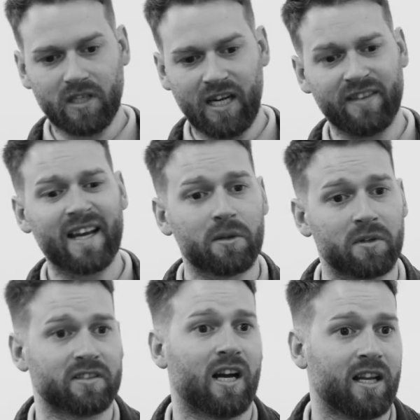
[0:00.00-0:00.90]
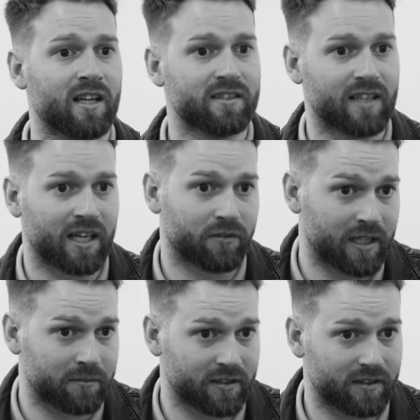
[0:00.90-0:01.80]
And they're the ones that I like to hang
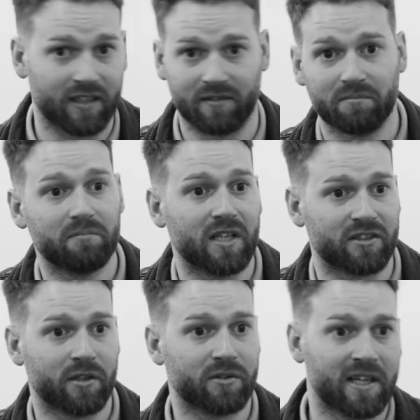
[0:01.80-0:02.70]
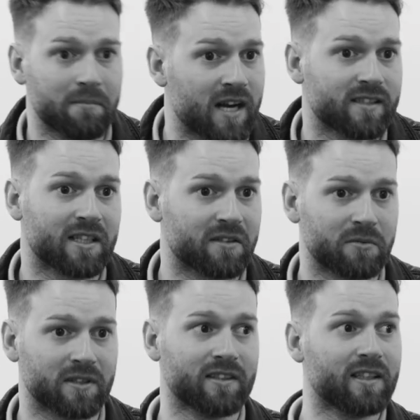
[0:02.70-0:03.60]
around with and associate myself
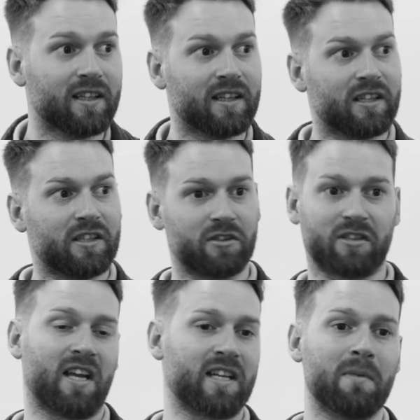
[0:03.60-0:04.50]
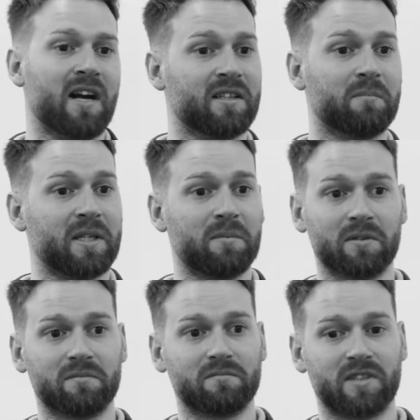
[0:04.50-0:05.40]
with, just like-minded
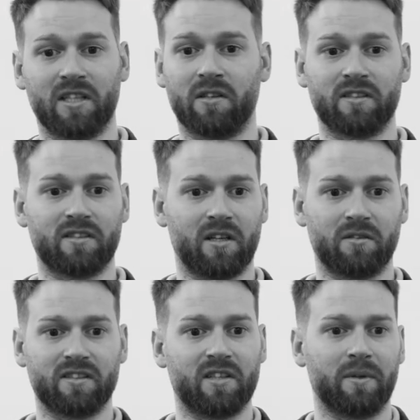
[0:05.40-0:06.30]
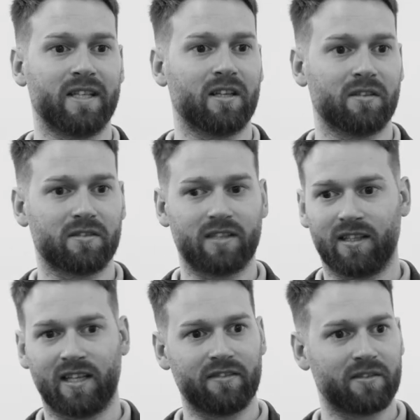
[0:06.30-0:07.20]
people. You know, there's no egos
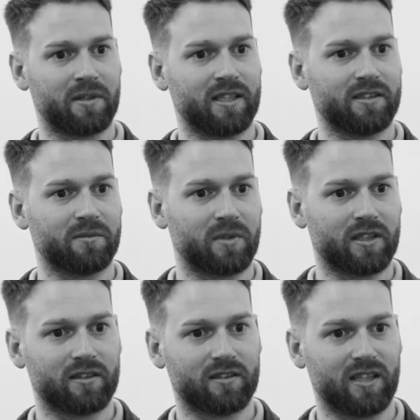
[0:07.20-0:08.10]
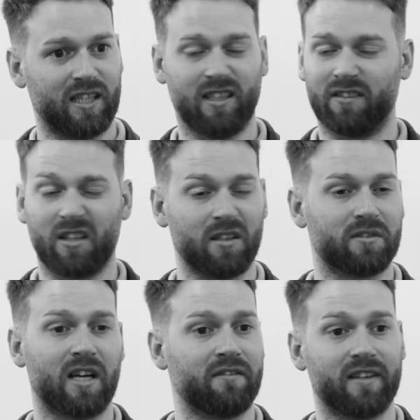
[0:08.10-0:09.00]
there left away somewhere, and I've got no time